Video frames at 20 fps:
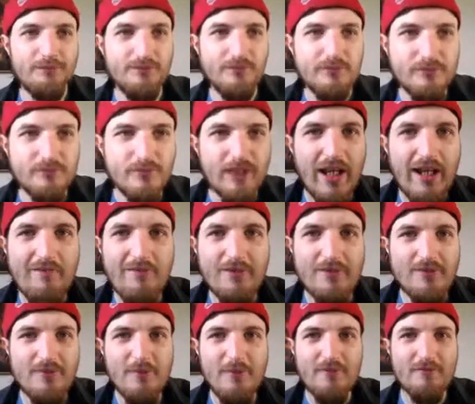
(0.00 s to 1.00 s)
Kevin
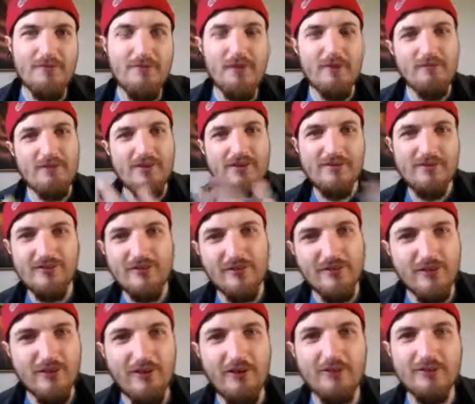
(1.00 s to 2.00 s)
Smith to have these
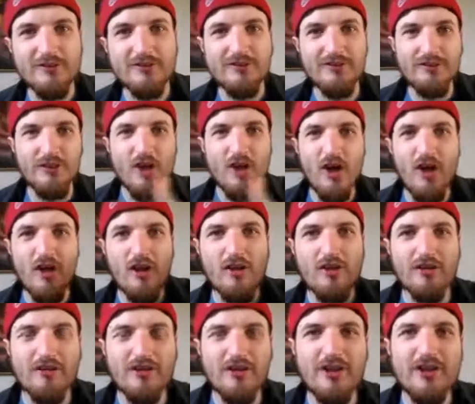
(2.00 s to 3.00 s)
long dialogue
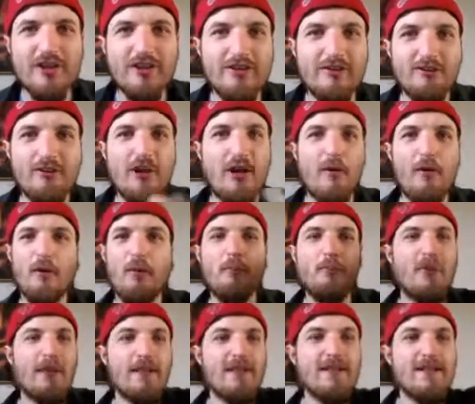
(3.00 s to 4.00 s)
scenes about
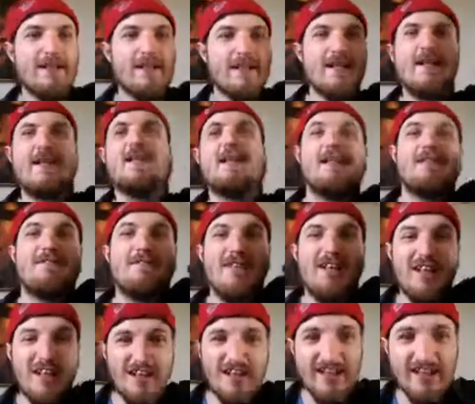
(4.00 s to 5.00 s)
completely and utterly
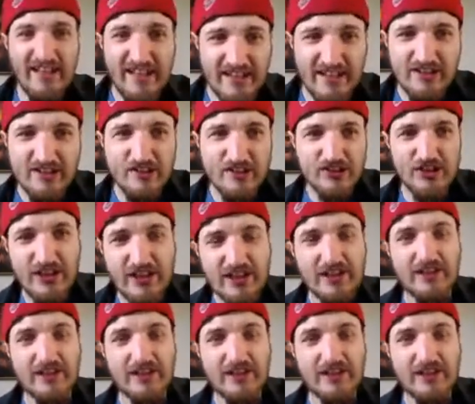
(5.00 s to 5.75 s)
fucking geek chic.